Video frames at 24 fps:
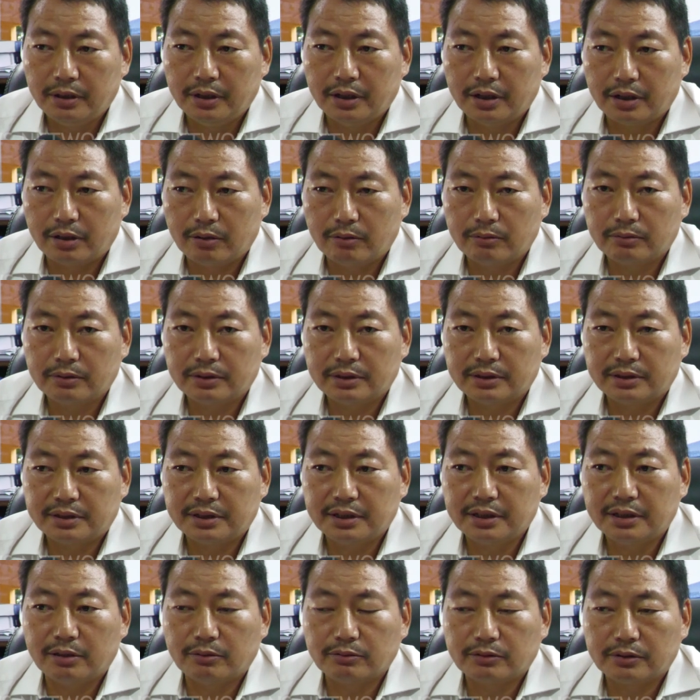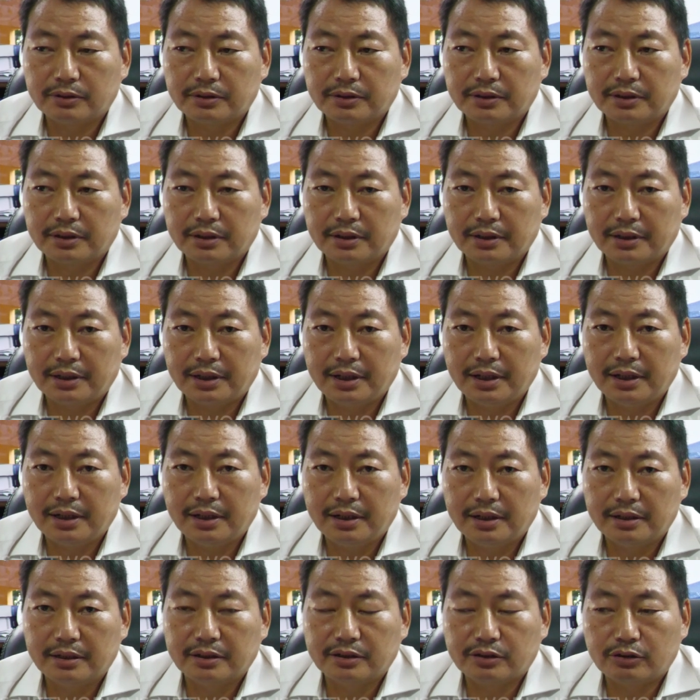around 3000
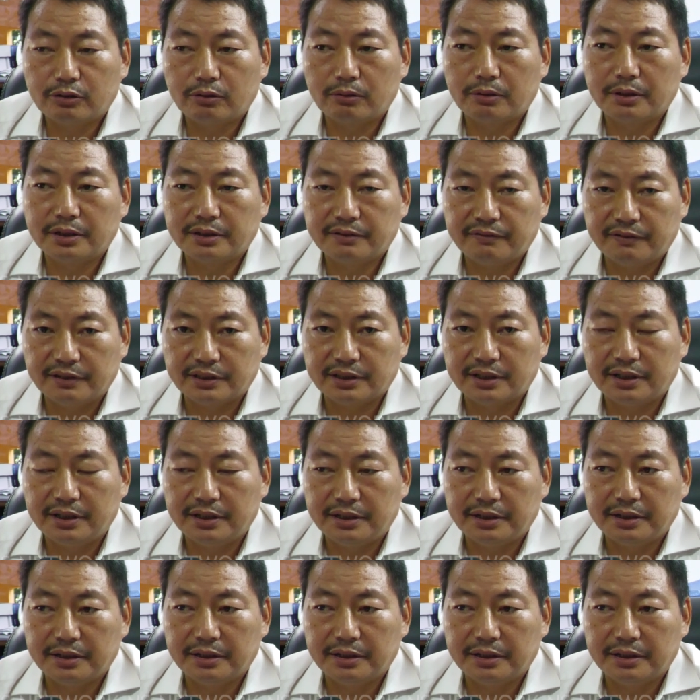KL storage facility.